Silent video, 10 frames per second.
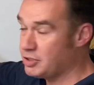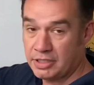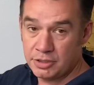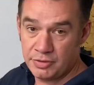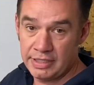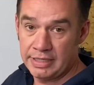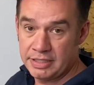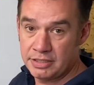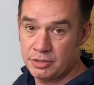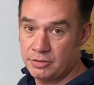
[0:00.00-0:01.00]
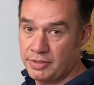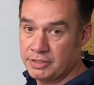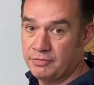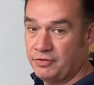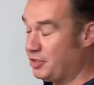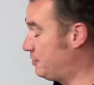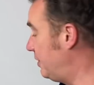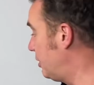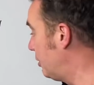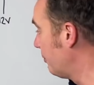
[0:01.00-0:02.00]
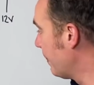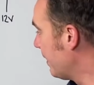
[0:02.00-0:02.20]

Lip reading: these relays. This is the reason for this video.